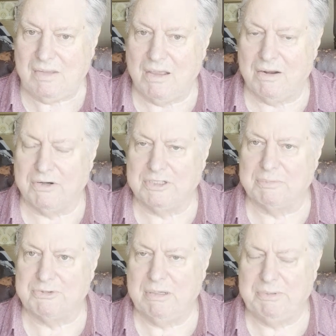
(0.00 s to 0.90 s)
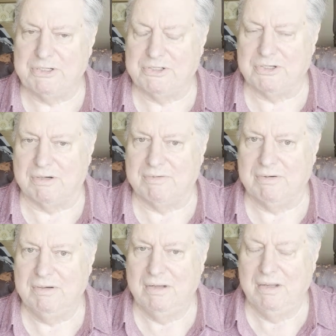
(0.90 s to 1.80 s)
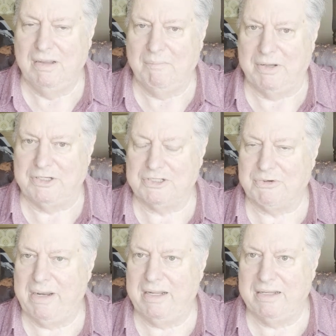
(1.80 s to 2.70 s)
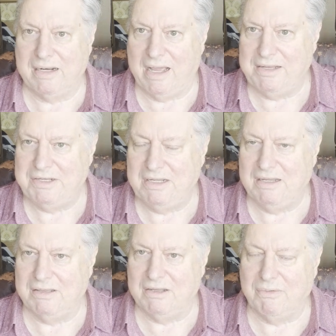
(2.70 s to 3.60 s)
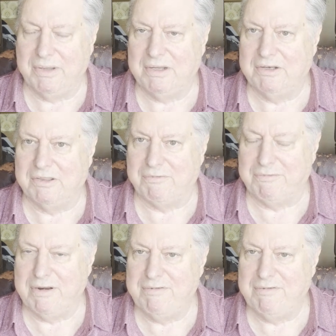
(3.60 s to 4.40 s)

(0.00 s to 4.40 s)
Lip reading: on our subscription server by just creating an ID and then going into the free